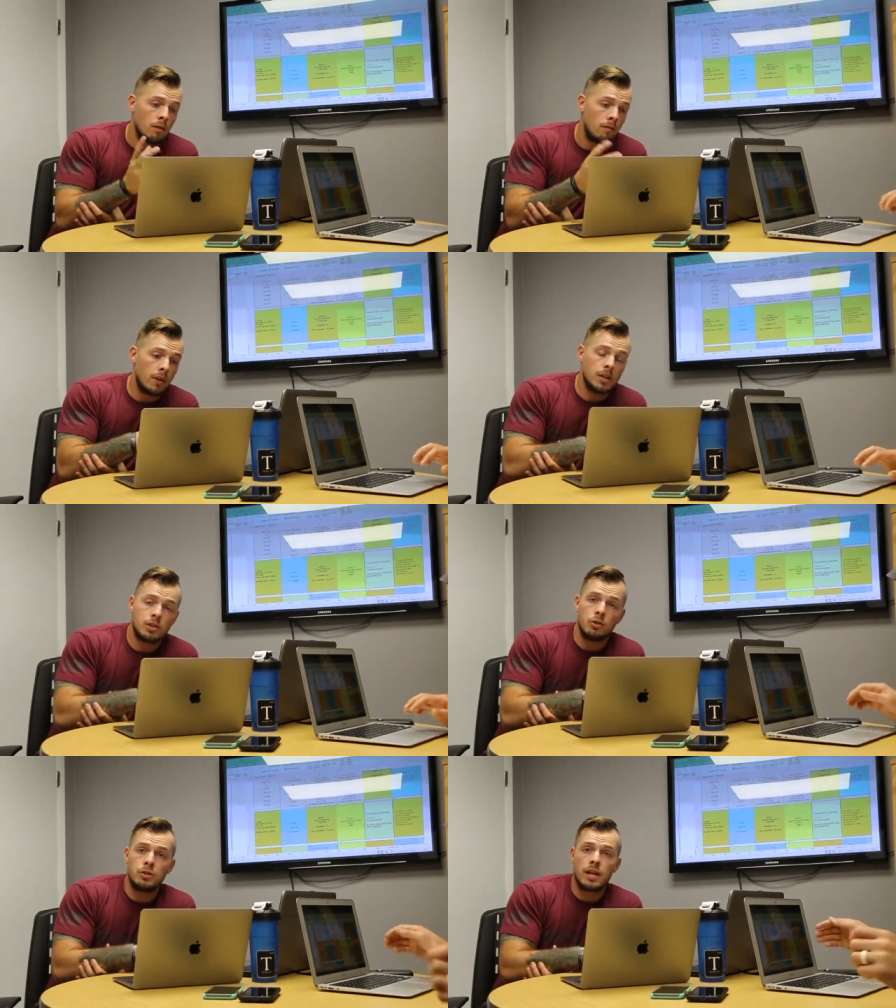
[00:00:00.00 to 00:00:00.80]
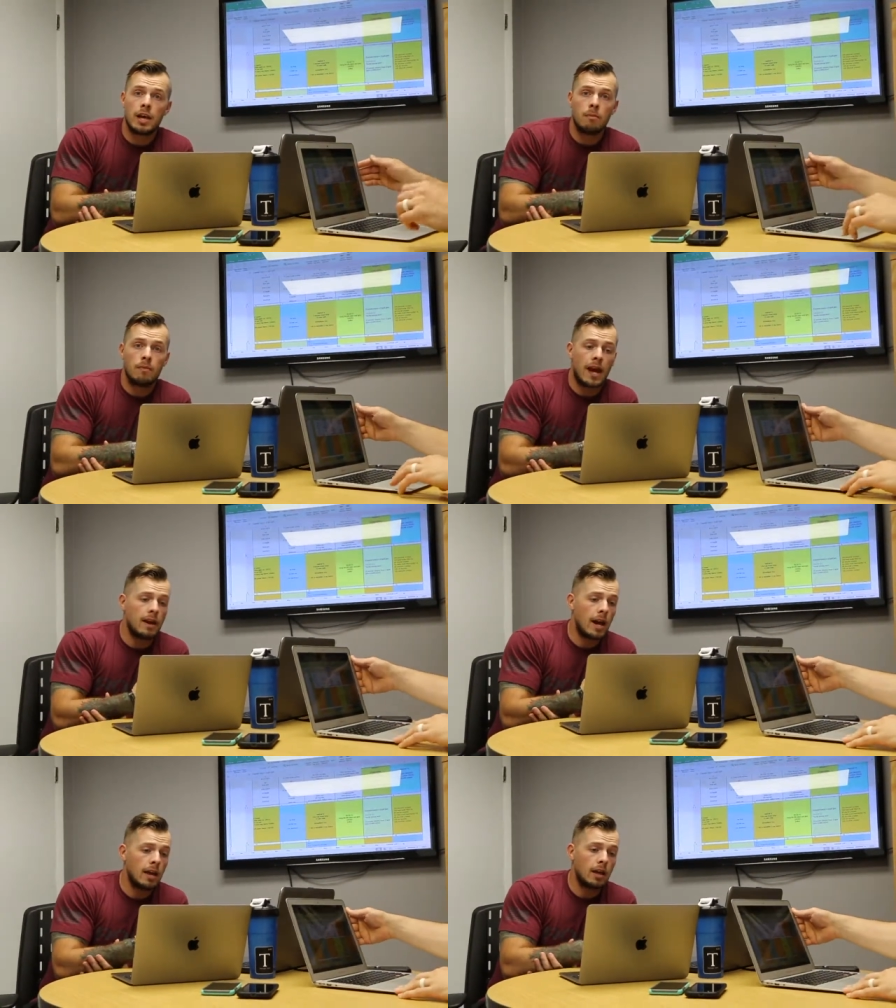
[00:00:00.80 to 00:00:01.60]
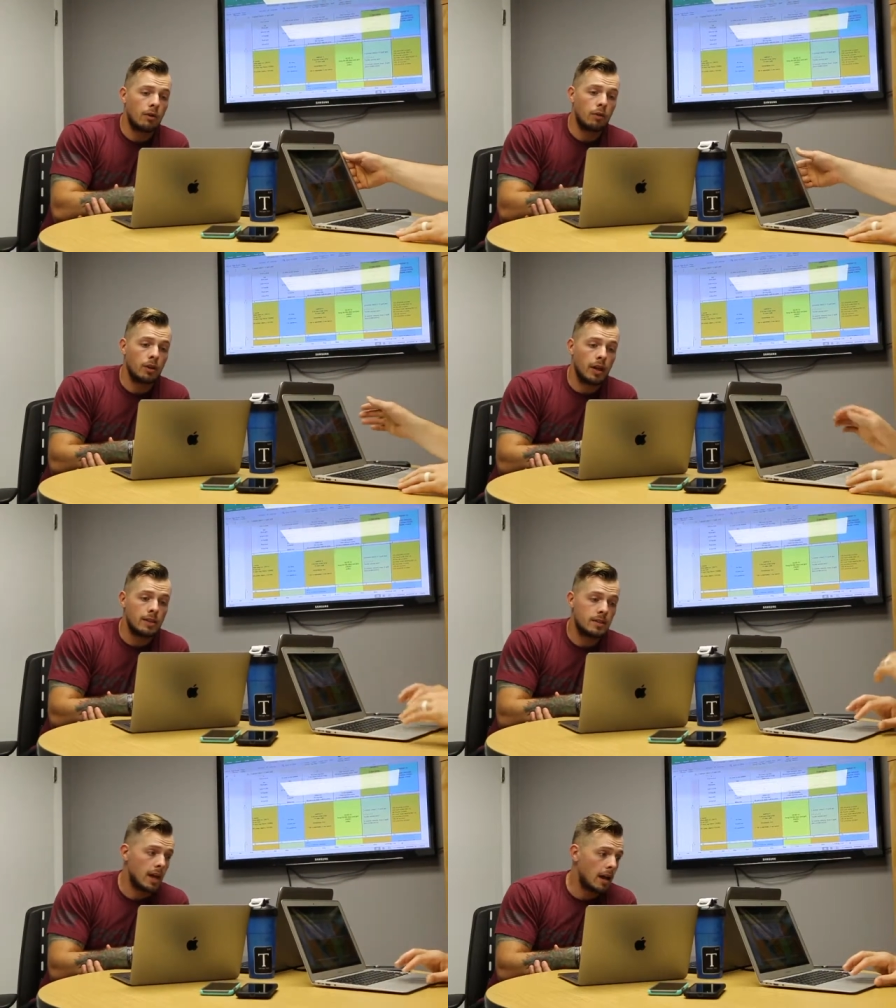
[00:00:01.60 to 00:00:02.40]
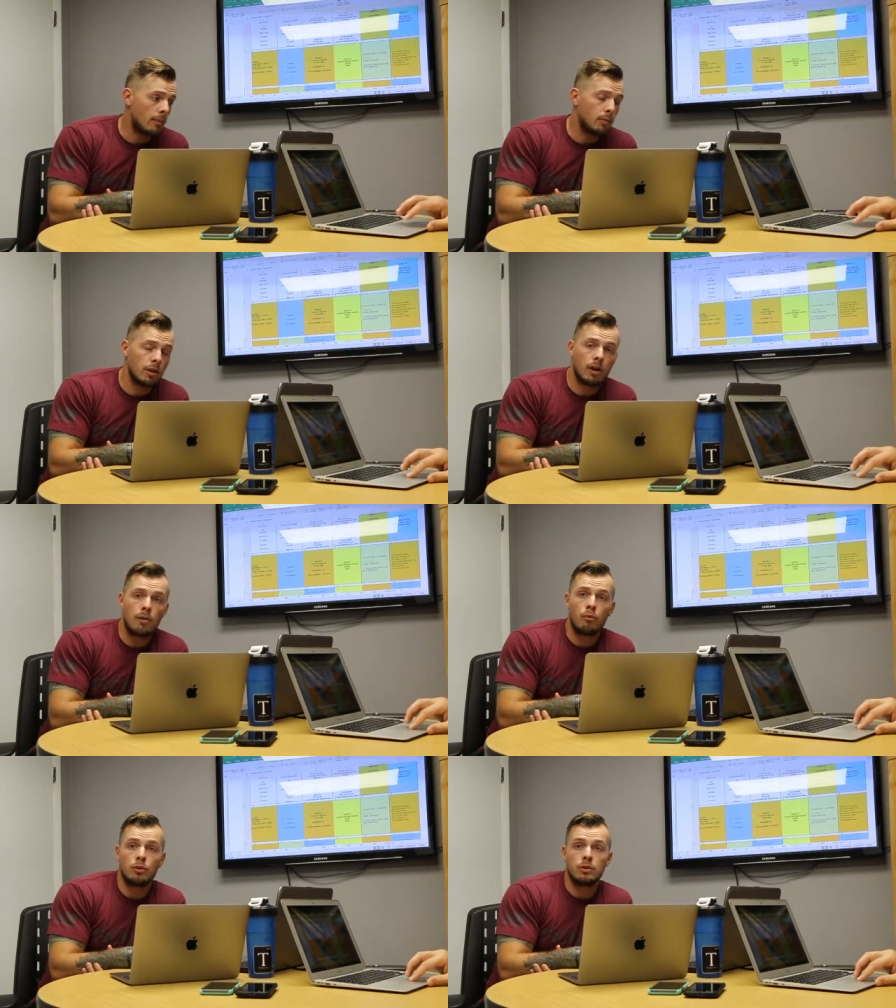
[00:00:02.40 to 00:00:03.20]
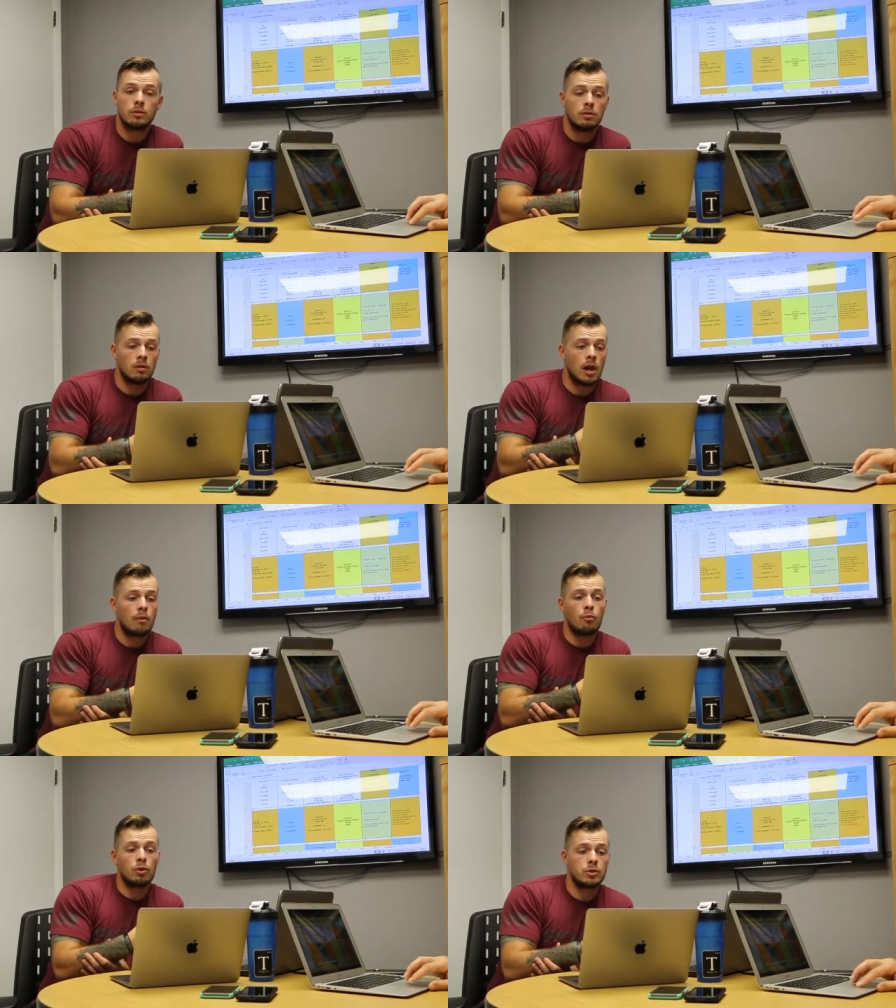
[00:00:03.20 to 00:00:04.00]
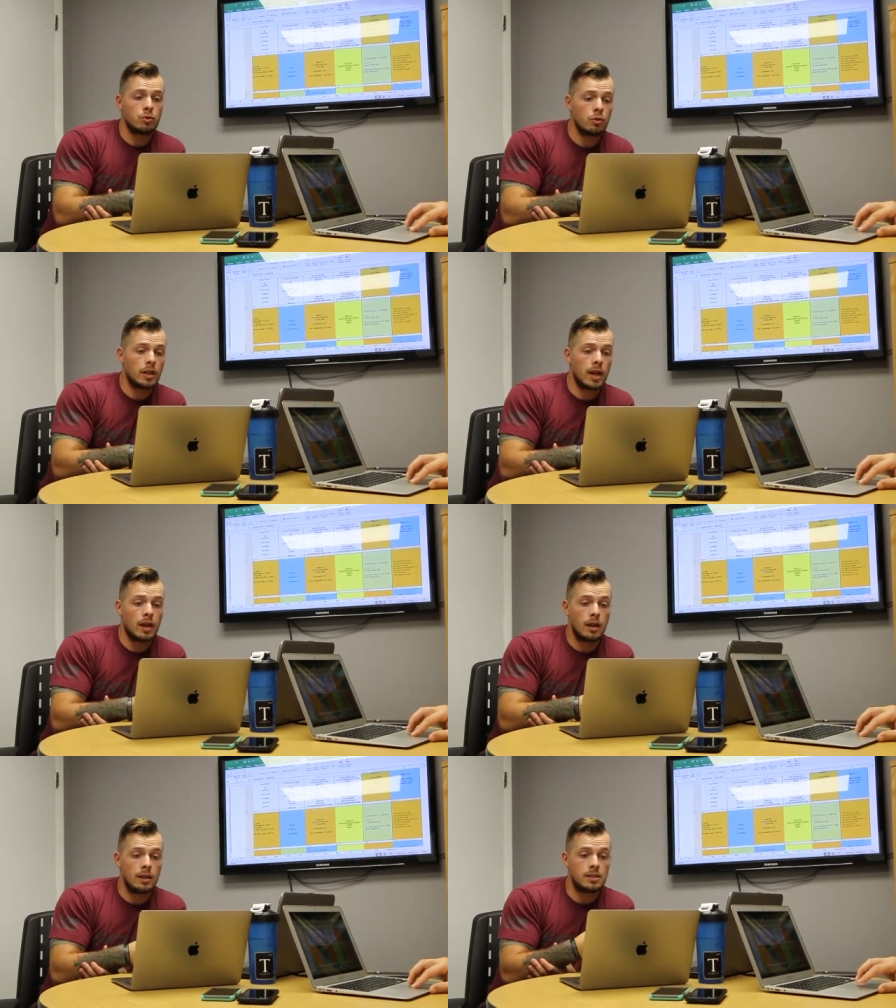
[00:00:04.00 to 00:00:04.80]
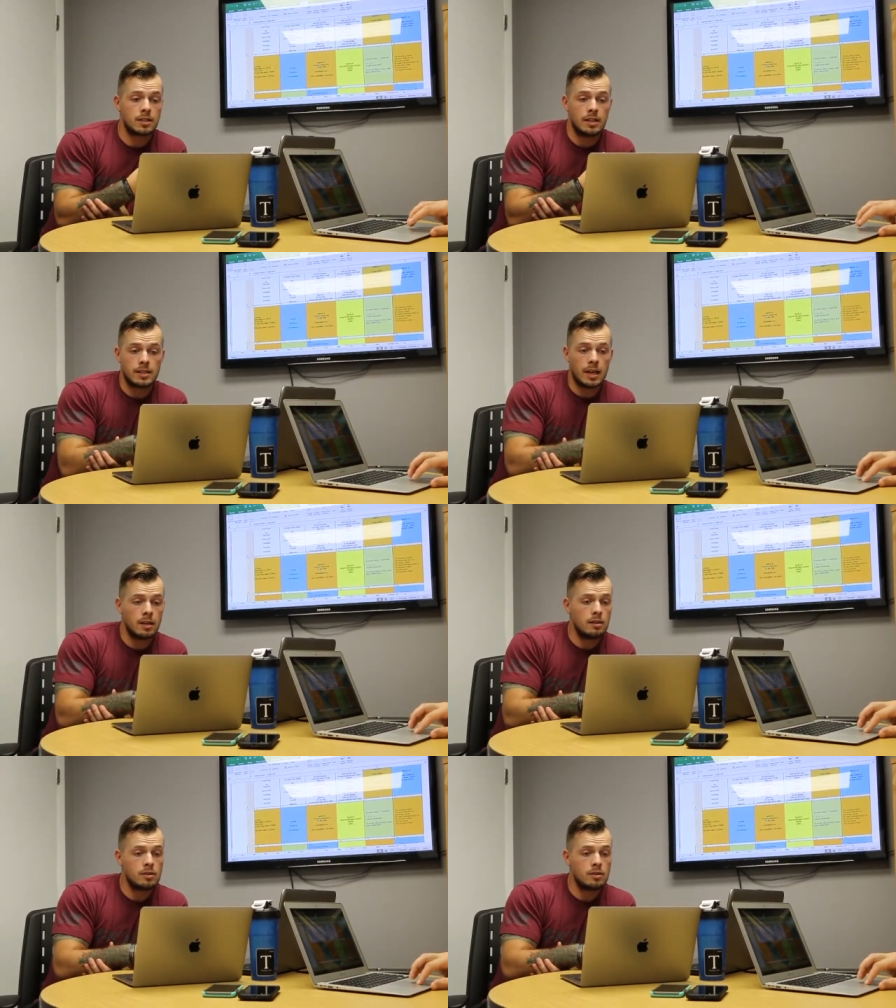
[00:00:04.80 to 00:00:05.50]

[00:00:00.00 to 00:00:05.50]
finish Tuesday up that night, kind of realize, hey, I'm going to be a lot more sore than I initially intended.